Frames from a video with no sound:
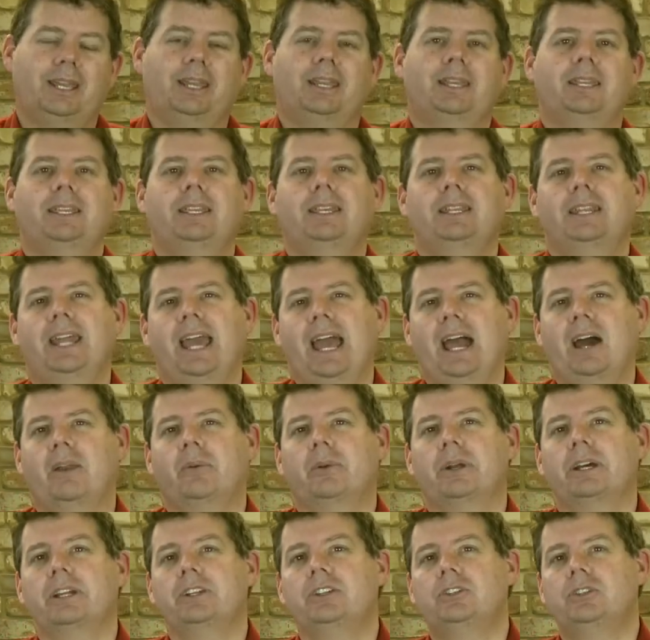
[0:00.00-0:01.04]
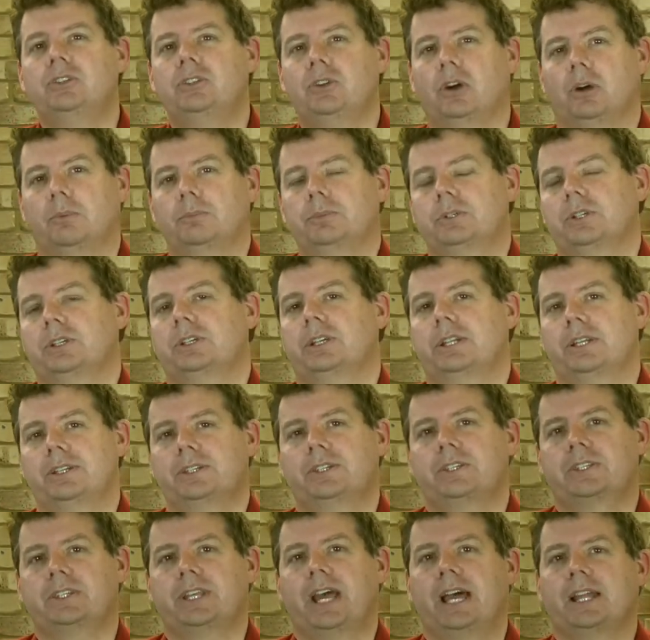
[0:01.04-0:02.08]
in our adoption as
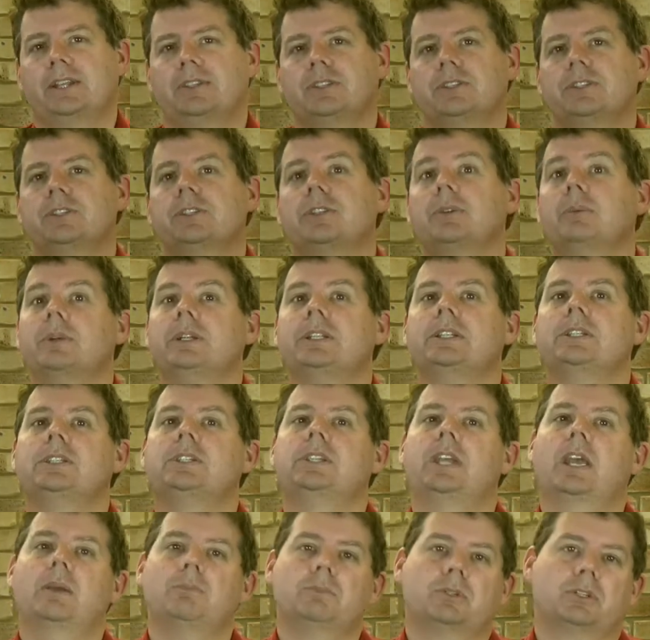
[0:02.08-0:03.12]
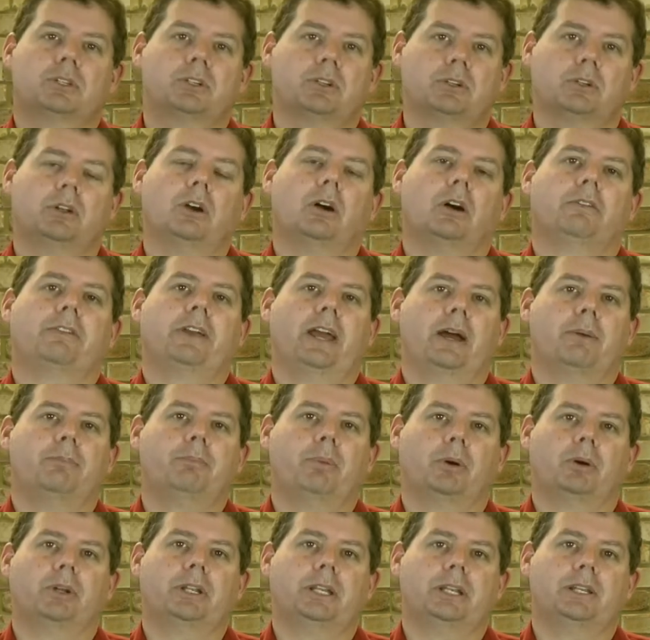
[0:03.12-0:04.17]
sons, the redemption of our
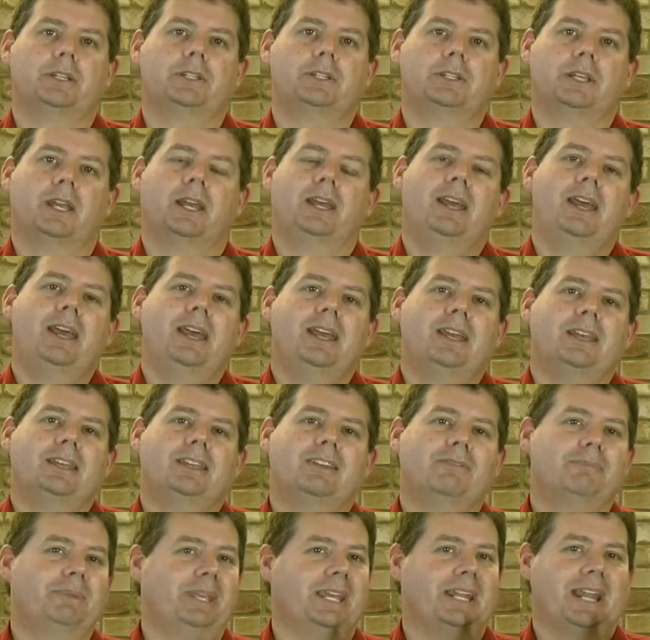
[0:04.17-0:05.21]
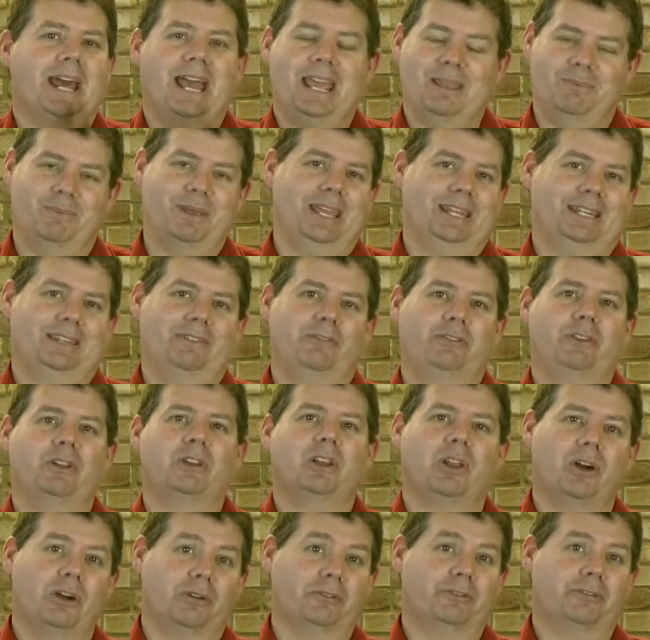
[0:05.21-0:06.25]
bodies. Give me an amen if you
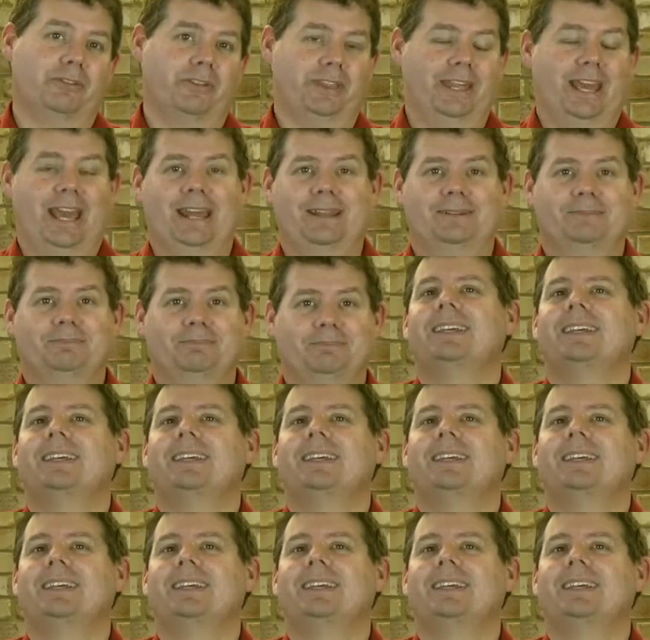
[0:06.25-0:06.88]
long for that.